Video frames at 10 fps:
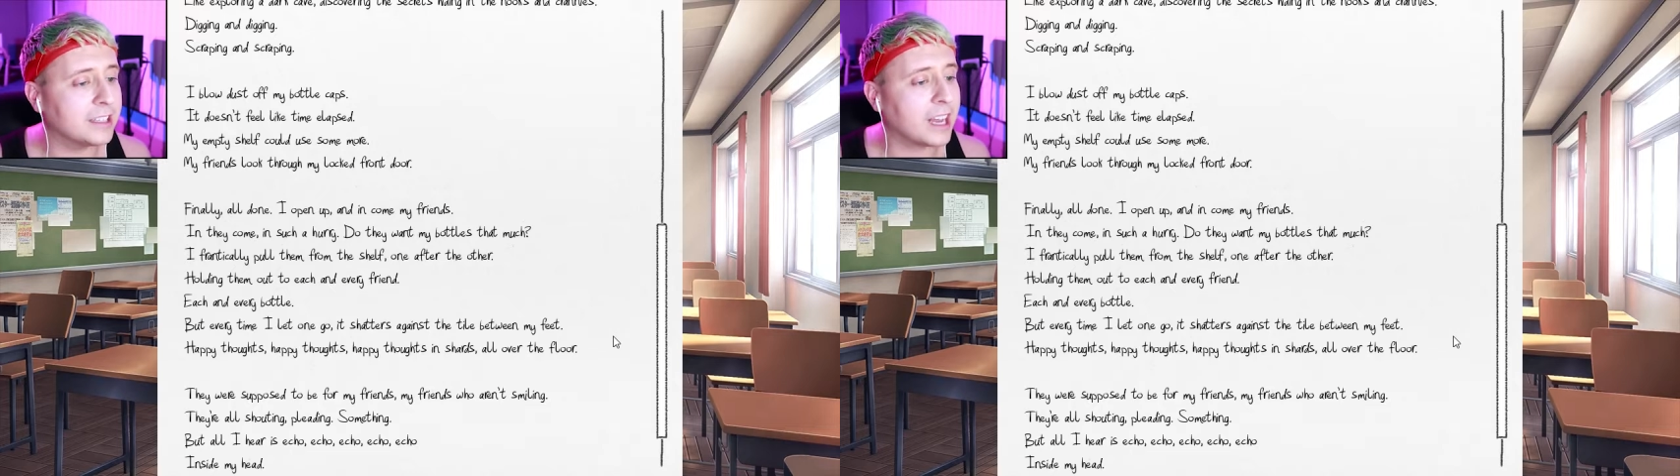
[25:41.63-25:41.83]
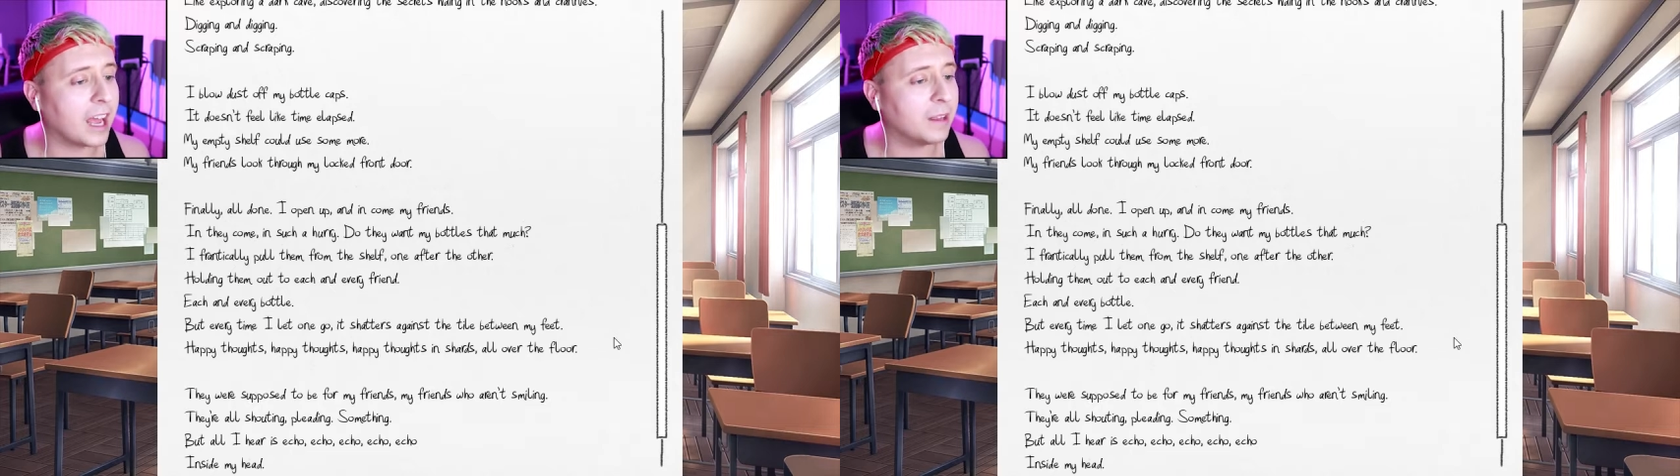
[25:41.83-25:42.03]

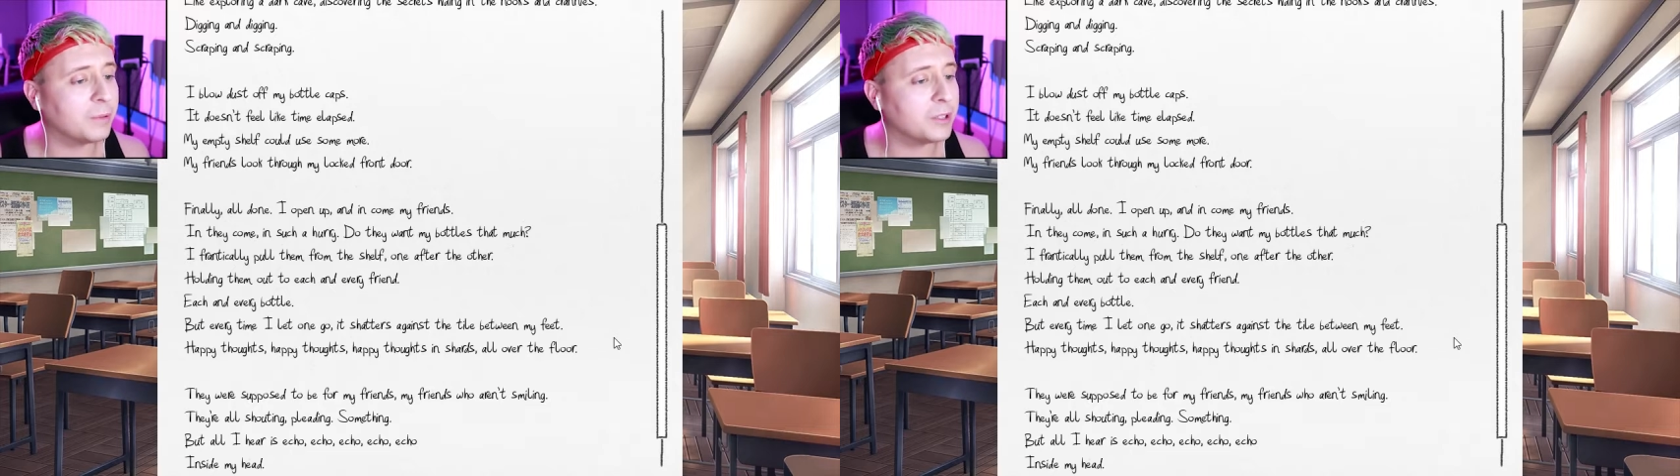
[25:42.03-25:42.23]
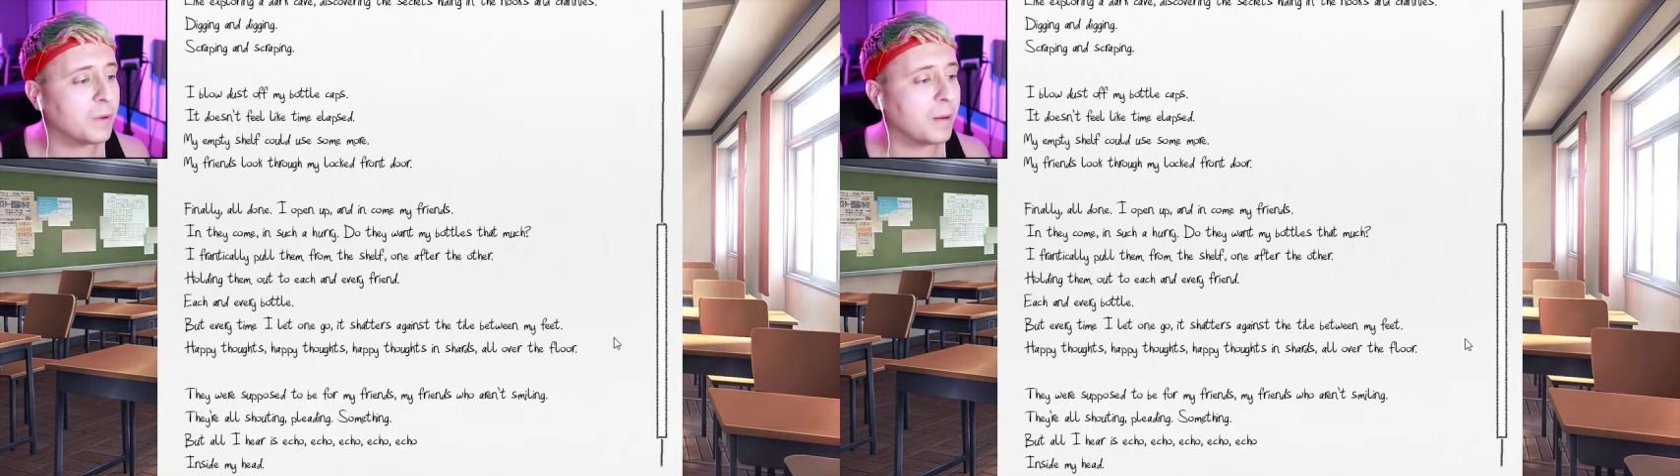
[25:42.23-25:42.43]
tile
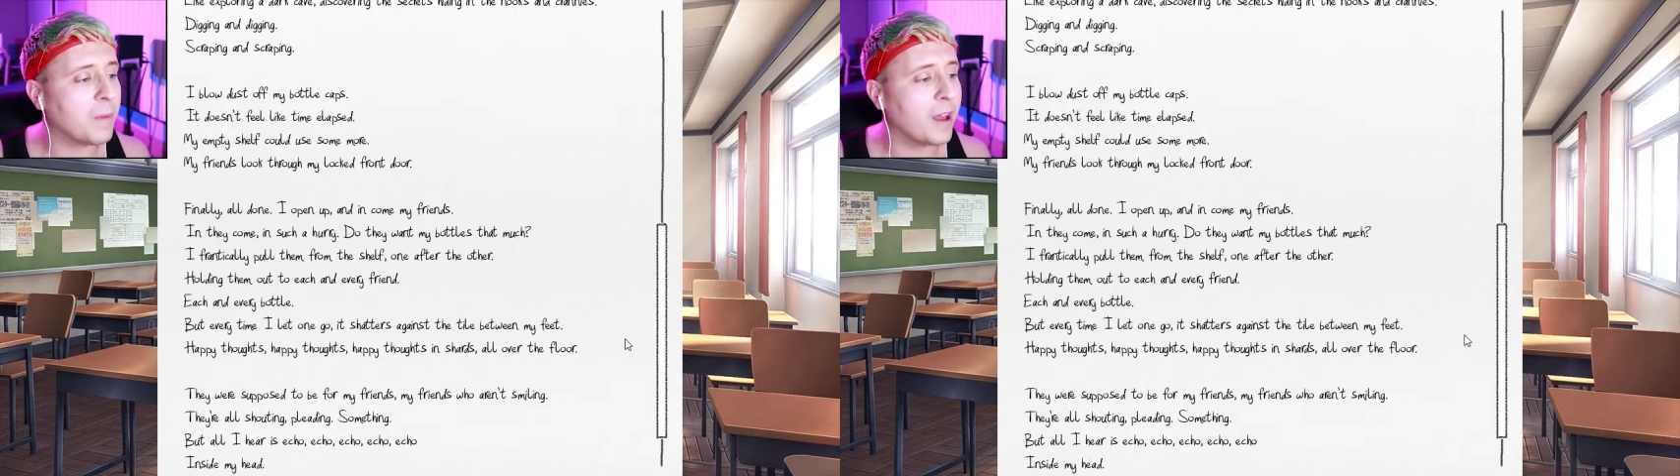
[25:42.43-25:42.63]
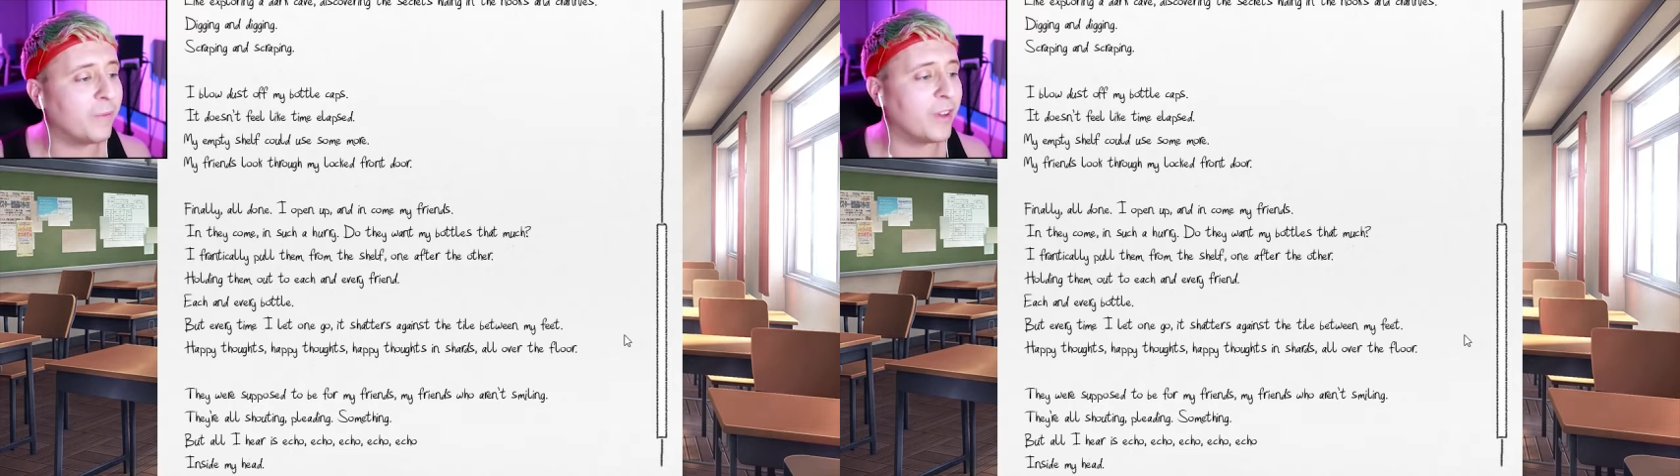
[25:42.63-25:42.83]
between
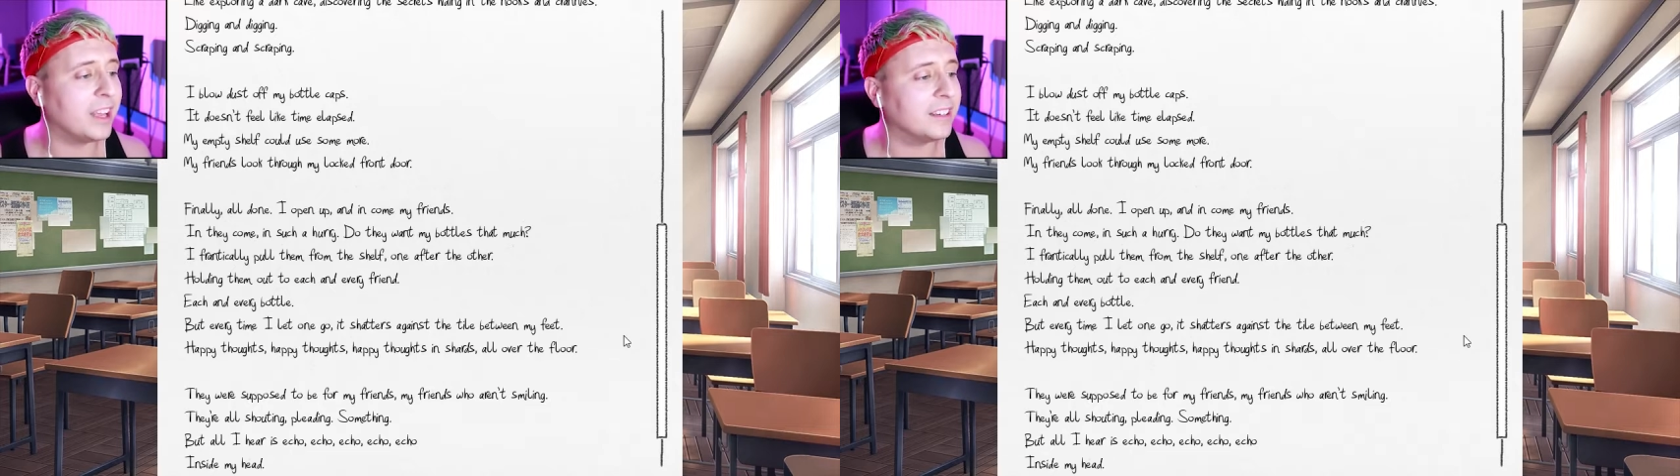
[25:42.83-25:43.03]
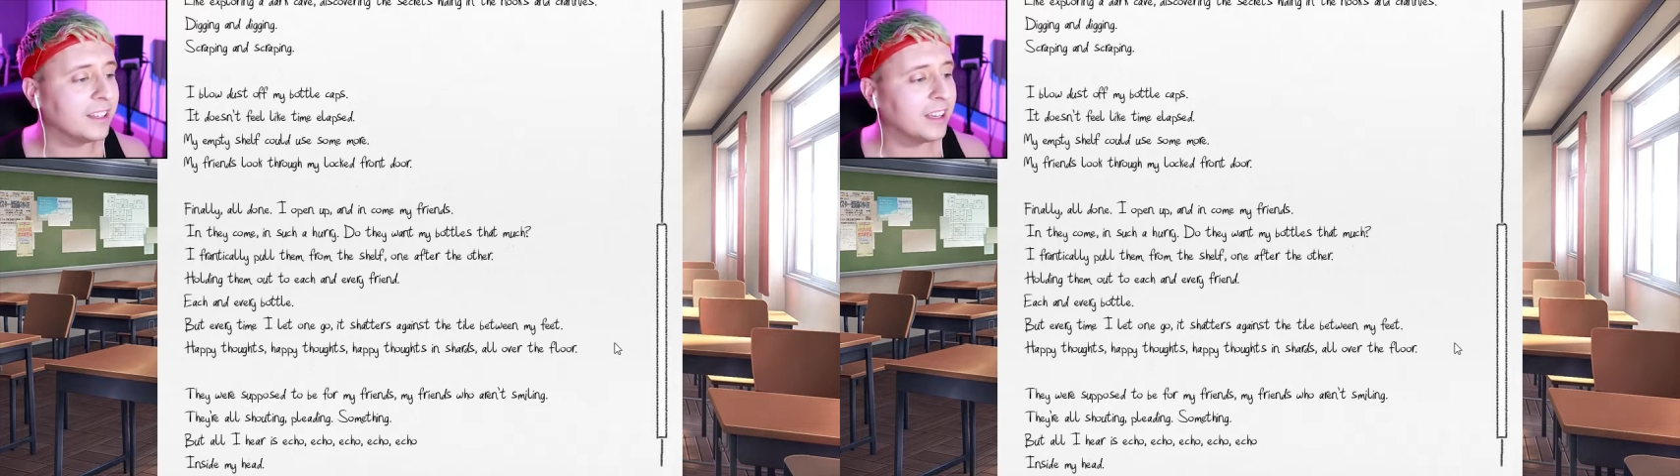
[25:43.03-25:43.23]
my feet.